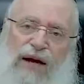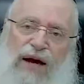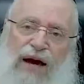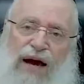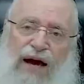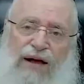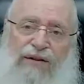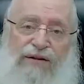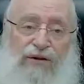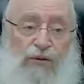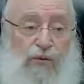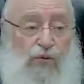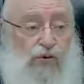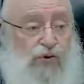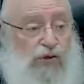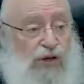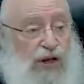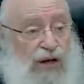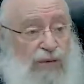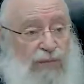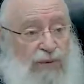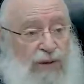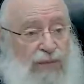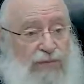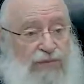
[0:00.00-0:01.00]
And the
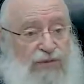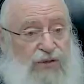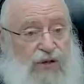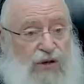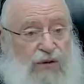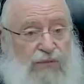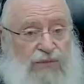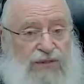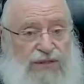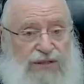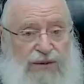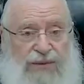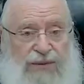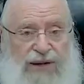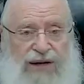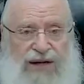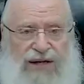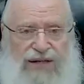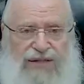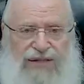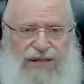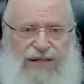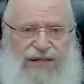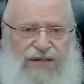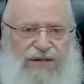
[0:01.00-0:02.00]
Yerushalmi in Psuchim
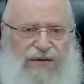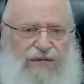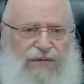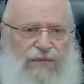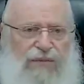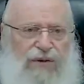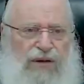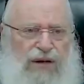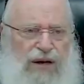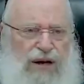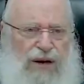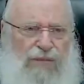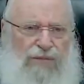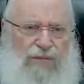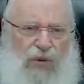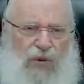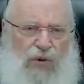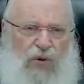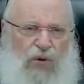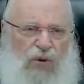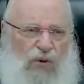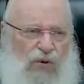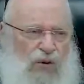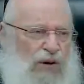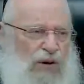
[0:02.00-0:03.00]
Samaches has a
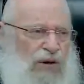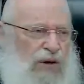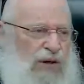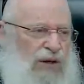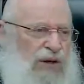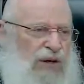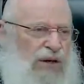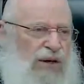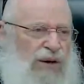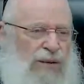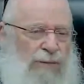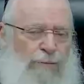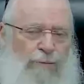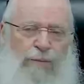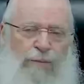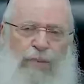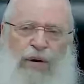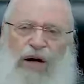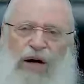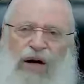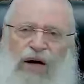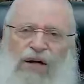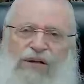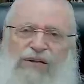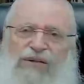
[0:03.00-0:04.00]
more
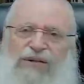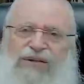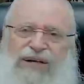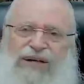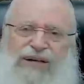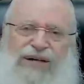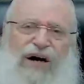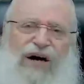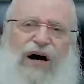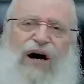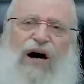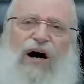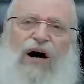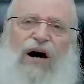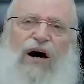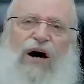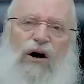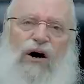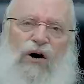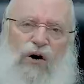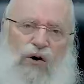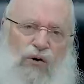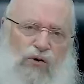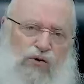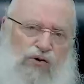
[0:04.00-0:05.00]
blunt and
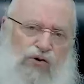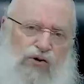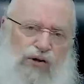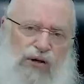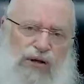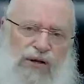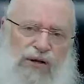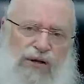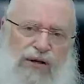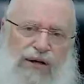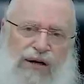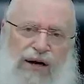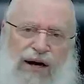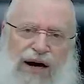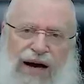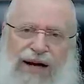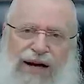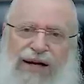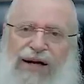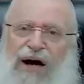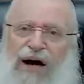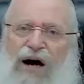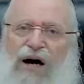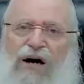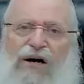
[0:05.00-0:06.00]
harsh
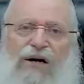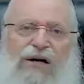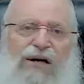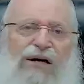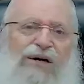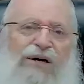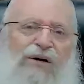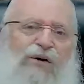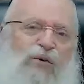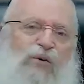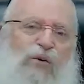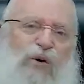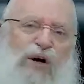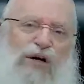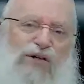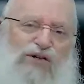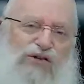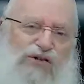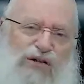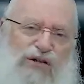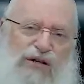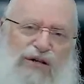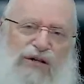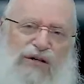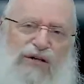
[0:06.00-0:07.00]
and ugly
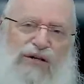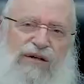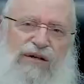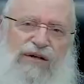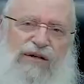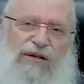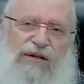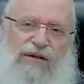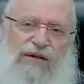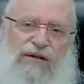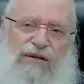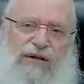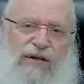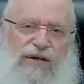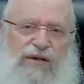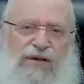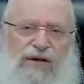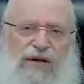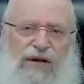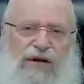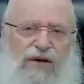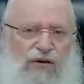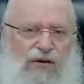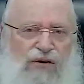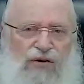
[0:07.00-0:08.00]
question that
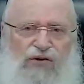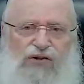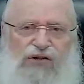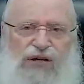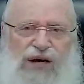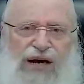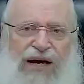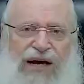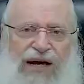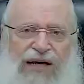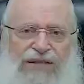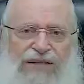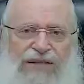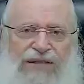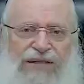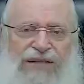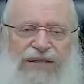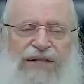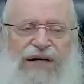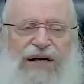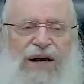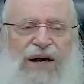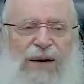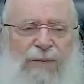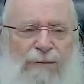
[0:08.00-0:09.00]
the Rasha
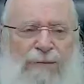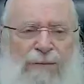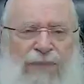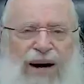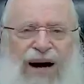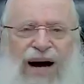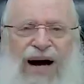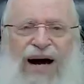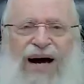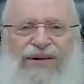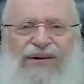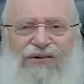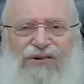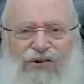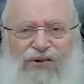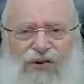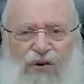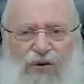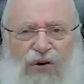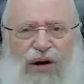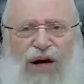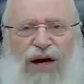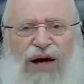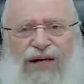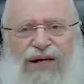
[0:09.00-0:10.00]
asks. Ma
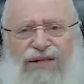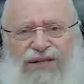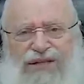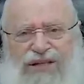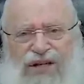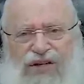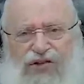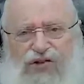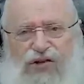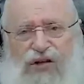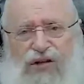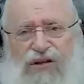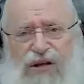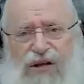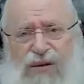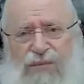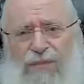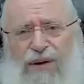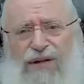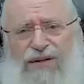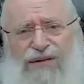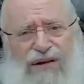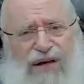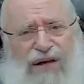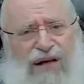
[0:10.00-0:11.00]
haTorah hazeh shetem
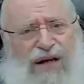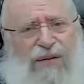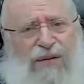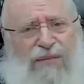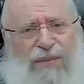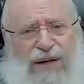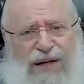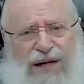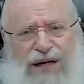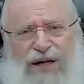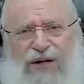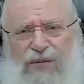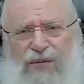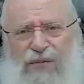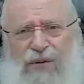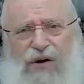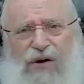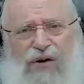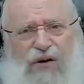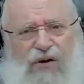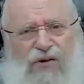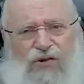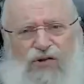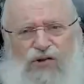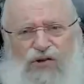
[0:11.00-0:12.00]
matrichim aleinu
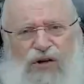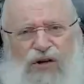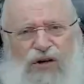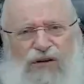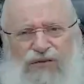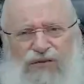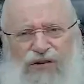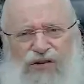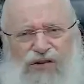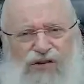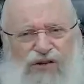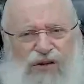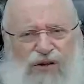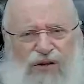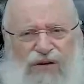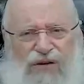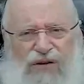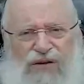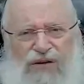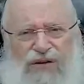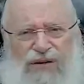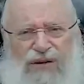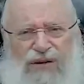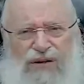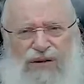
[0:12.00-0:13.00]
b'kol shana v'shana.
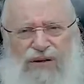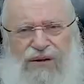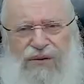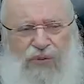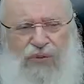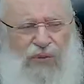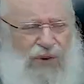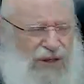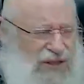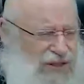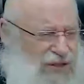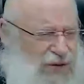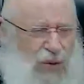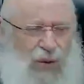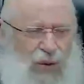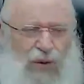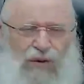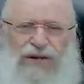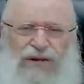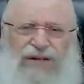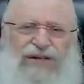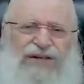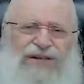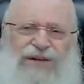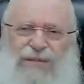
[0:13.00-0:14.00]
What is all
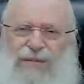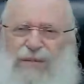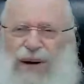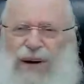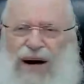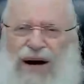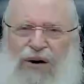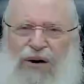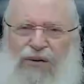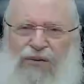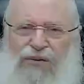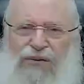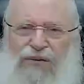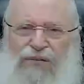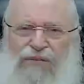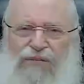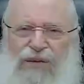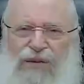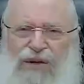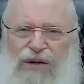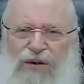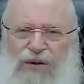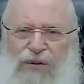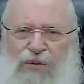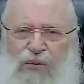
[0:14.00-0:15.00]
this about?
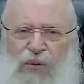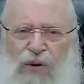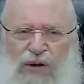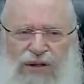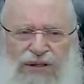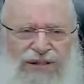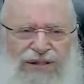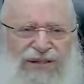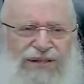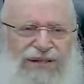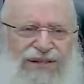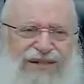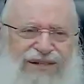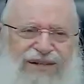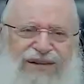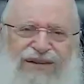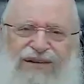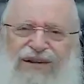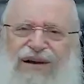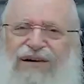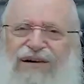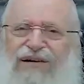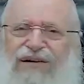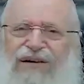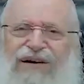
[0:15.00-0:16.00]
What is this
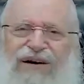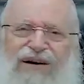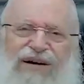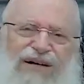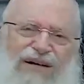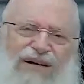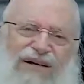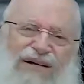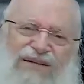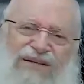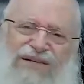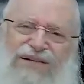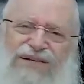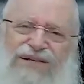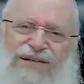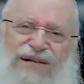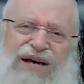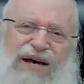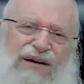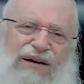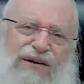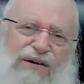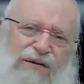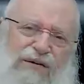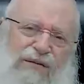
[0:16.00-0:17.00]
terche
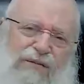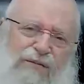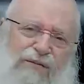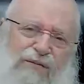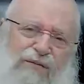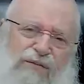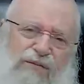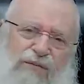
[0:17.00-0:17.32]
yesera?